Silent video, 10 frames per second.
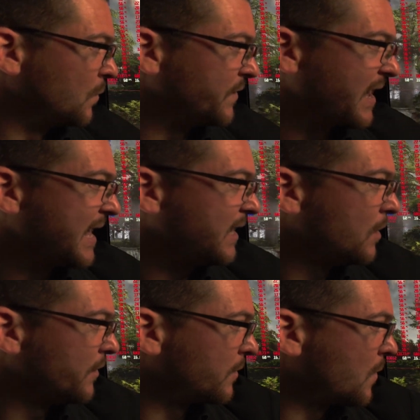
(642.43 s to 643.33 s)
with
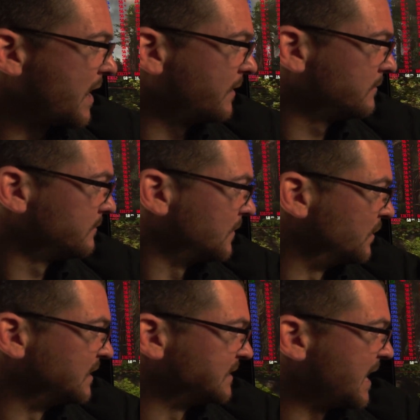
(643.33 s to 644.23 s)
any other way
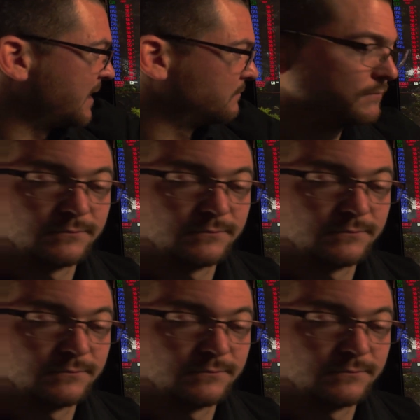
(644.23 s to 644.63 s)
on this game.